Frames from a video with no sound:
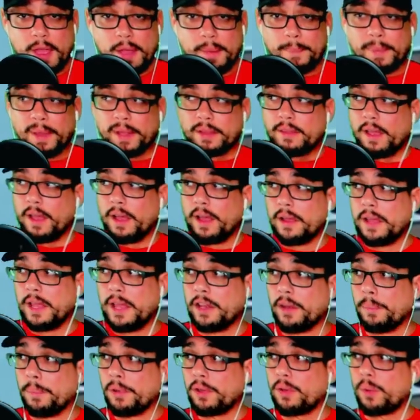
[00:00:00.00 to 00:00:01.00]
But
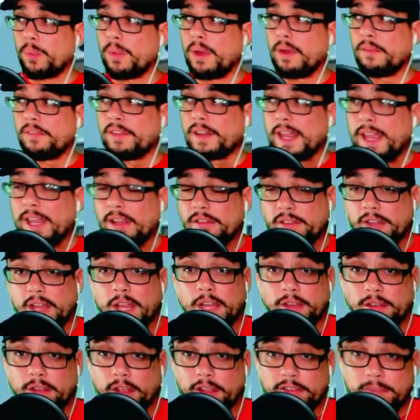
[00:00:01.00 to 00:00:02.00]
in the book of Revelation,
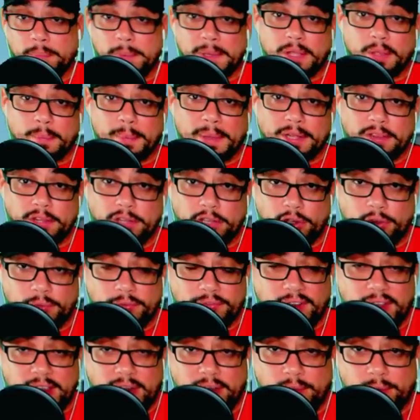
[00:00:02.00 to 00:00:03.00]
it does speak about the
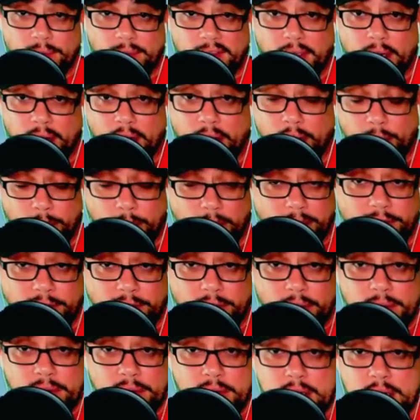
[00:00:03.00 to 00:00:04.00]
Euphrates
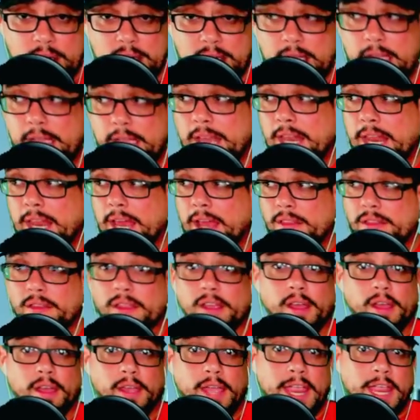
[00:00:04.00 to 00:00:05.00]
River and that
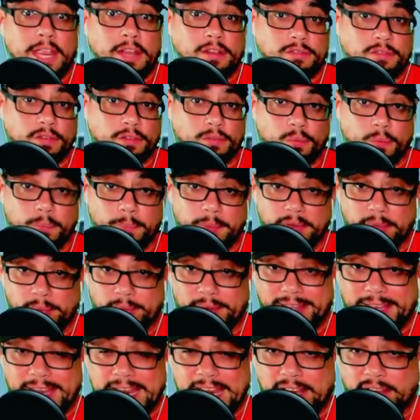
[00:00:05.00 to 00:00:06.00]
the angels will be
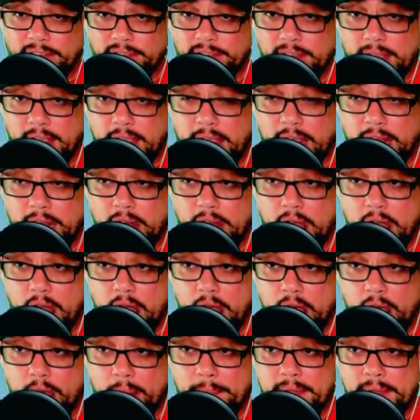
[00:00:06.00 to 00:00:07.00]
released. And
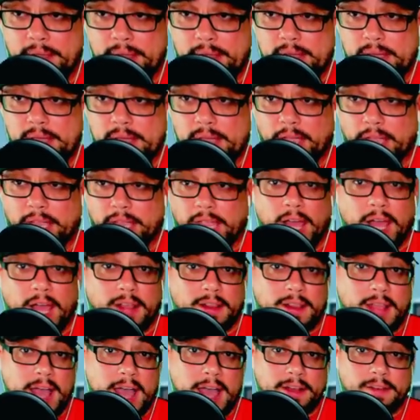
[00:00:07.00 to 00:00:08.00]
again, a
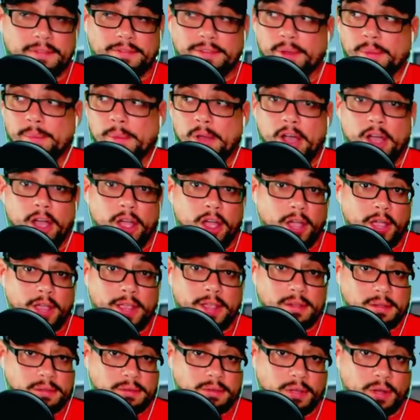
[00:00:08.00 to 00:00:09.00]
lot of them are,
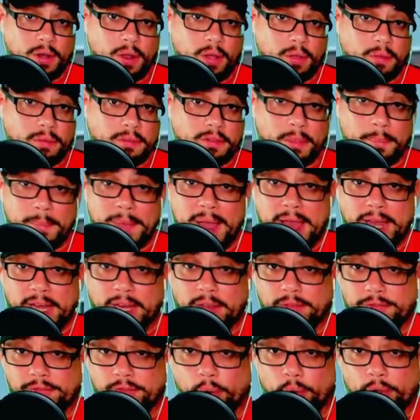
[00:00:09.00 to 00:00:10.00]
you know,
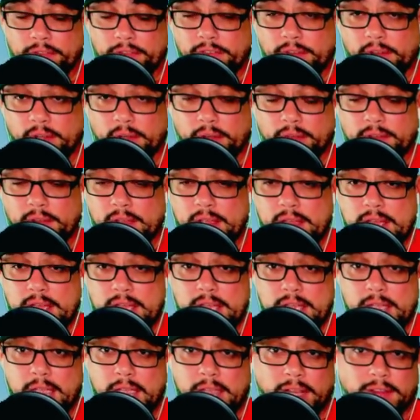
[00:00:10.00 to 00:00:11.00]
demonic forces,
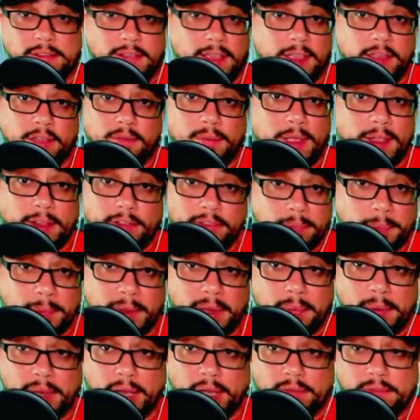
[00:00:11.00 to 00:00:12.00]
antichrist
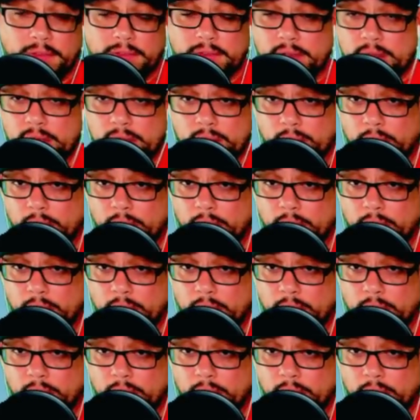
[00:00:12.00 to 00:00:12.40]
spirits.